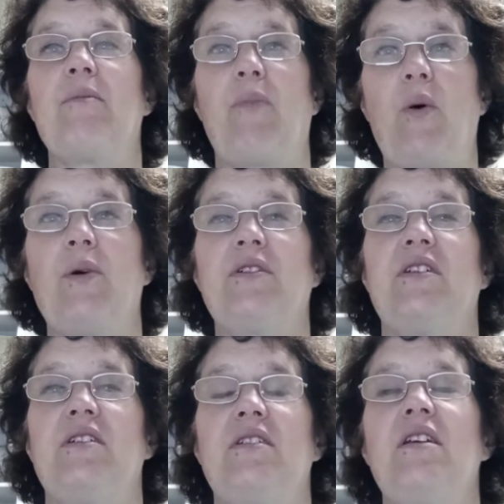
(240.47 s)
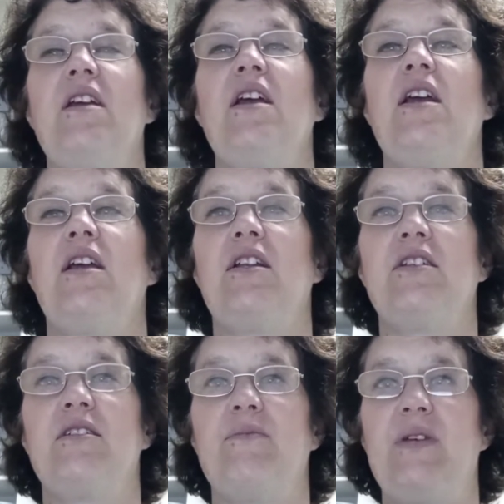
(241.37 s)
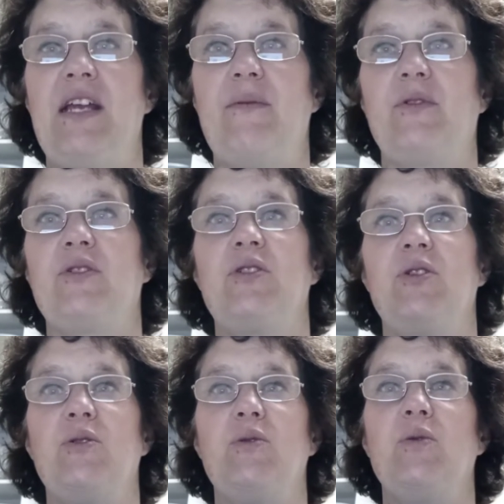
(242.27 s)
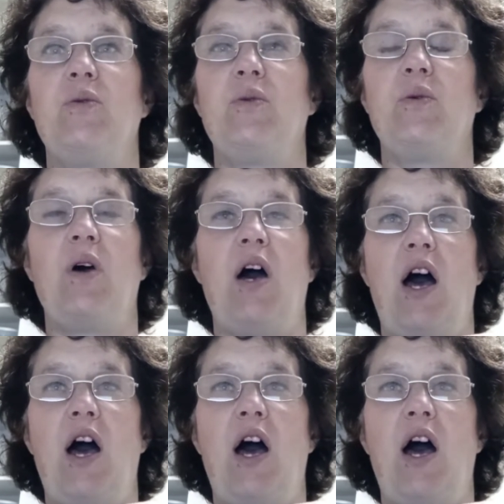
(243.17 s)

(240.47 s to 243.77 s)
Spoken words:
important to be able to